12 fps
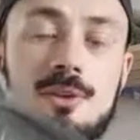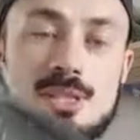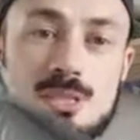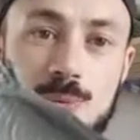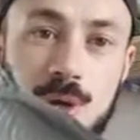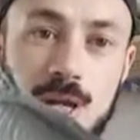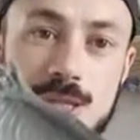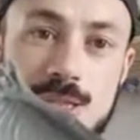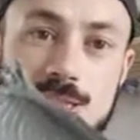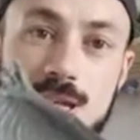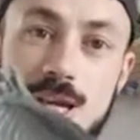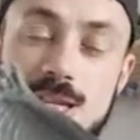of its
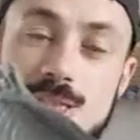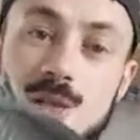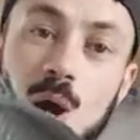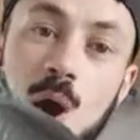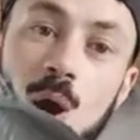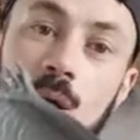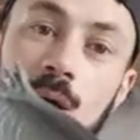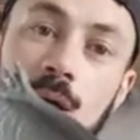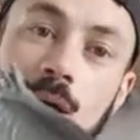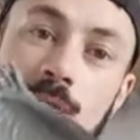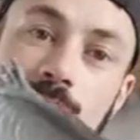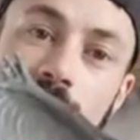wings, it's got
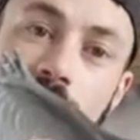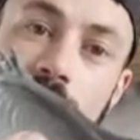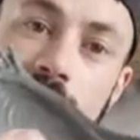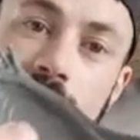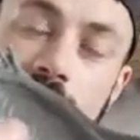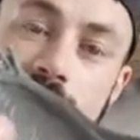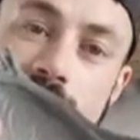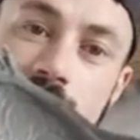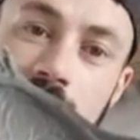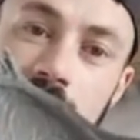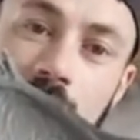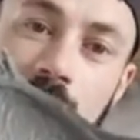vein
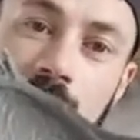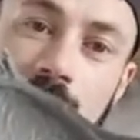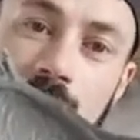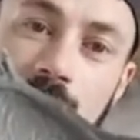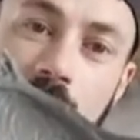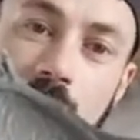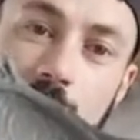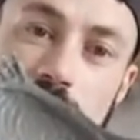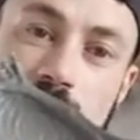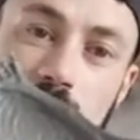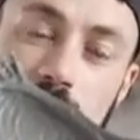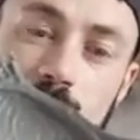detail in there,
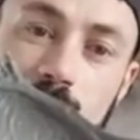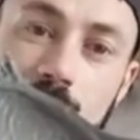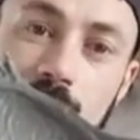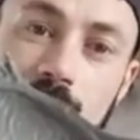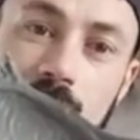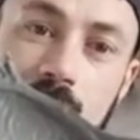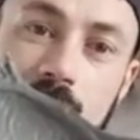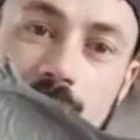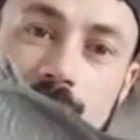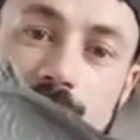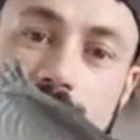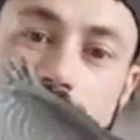which looks really
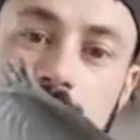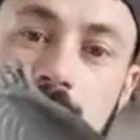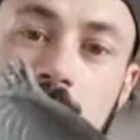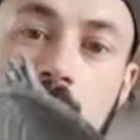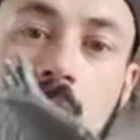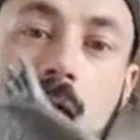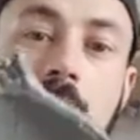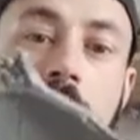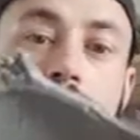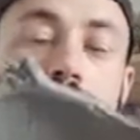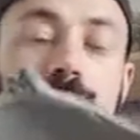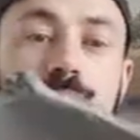nice.
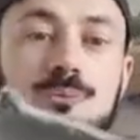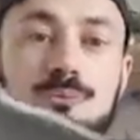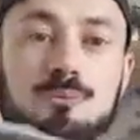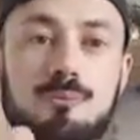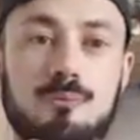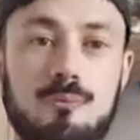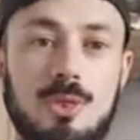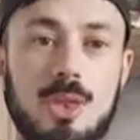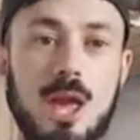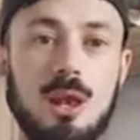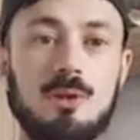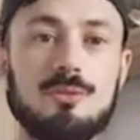I
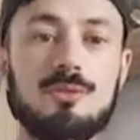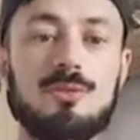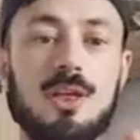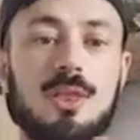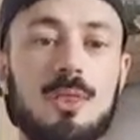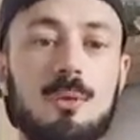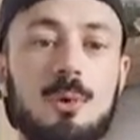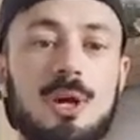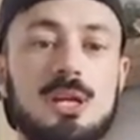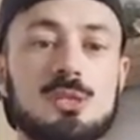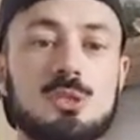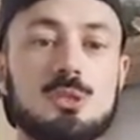love the fact that the
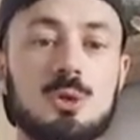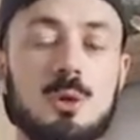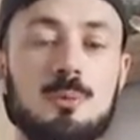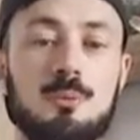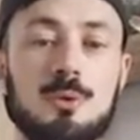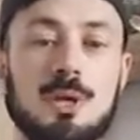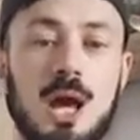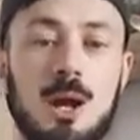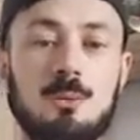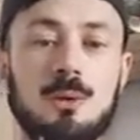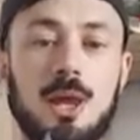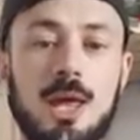wings droop
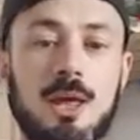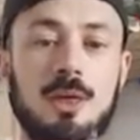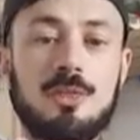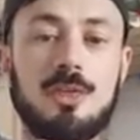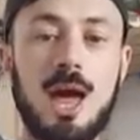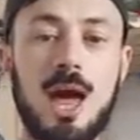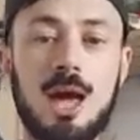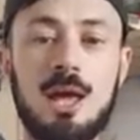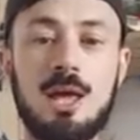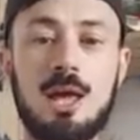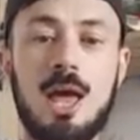down like that,